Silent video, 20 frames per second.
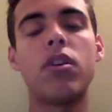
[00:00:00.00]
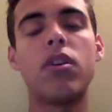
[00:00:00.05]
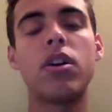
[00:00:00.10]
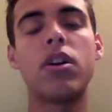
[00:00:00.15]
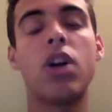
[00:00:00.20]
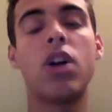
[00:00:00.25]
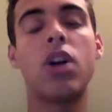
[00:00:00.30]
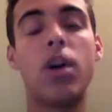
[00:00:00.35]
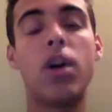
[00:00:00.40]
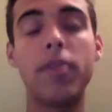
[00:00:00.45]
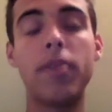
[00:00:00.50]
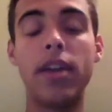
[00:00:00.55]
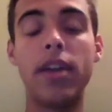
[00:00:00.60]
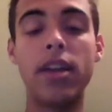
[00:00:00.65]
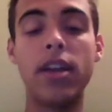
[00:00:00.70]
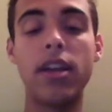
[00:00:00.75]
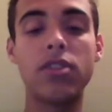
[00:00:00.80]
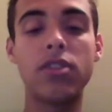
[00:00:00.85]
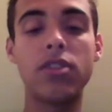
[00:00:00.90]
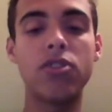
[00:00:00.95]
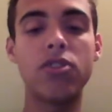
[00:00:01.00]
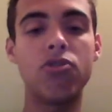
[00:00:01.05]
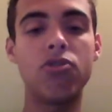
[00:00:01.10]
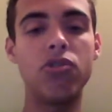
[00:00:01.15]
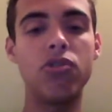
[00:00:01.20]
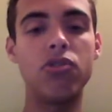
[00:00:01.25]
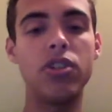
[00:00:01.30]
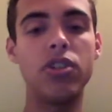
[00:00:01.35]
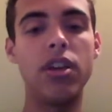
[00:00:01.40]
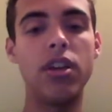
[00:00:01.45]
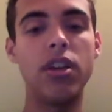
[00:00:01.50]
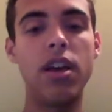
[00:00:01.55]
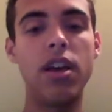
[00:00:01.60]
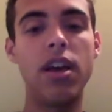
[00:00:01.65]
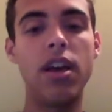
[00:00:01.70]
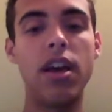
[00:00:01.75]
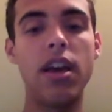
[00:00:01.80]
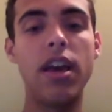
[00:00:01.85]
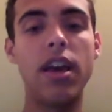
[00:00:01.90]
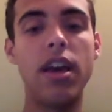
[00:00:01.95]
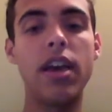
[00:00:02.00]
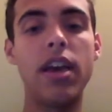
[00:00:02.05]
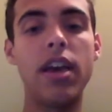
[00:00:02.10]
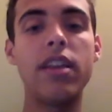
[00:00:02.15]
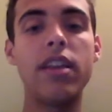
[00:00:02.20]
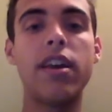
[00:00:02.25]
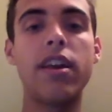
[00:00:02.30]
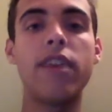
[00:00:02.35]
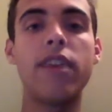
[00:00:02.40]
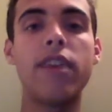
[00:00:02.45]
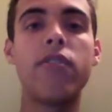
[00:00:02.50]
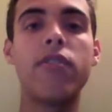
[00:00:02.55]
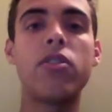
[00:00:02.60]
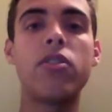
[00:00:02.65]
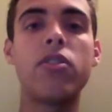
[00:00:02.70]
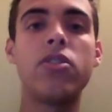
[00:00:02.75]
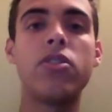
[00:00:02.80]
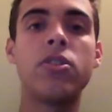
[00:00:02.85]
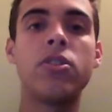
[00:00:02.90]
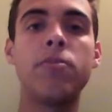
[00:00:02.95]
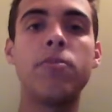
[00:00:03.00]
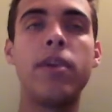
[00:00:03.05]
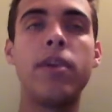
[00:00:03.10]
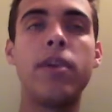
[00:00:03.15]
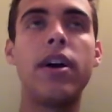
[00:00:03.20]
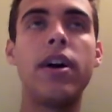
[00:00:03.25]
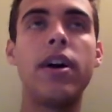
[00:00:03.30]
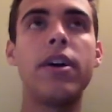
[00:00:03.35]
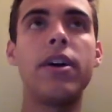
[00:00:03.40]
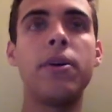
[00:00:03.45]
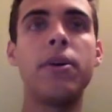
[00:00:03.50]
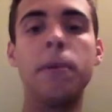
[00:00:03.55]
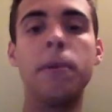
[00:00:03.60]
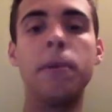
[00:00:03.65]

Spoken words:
common ancestry and divergence by